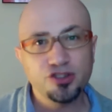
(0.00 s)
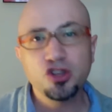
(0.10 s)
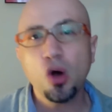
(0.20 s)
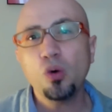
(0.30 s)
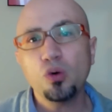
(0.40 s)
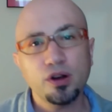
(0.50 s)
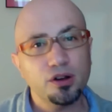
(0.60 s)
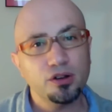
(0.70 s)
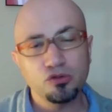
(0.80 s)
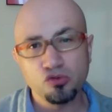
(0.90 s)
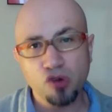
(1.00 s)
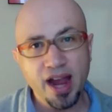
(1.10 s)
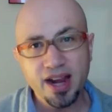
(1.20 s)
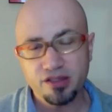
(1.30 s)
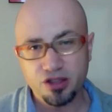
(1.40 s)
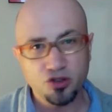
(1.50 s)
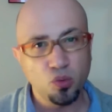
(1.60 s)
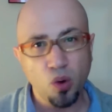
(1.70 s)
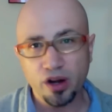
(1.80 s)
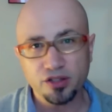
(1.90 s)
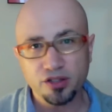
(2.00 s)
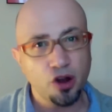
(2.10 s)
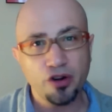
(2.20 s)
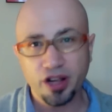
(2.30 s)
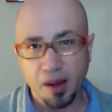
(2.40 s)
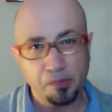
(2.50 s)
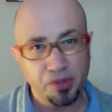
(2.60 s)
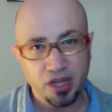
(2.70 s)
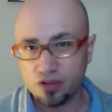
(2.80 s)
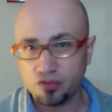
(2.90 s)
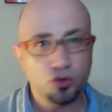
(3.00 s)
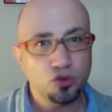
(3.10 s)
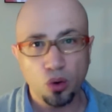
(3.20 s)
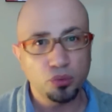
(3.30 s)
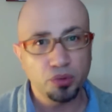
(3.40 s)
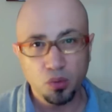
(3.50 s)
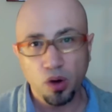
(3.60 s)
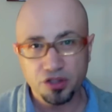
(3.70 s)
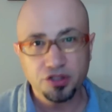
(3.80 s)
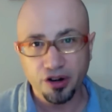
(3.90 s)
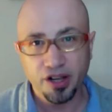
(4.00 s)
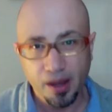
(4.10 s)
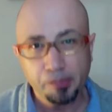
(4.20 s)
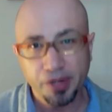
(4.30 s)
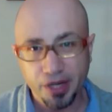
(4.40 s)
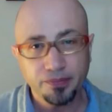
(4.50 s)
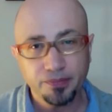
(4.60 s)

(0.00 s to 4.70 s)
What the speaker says: Don't write that you want to start a company if you don't really want to start a company.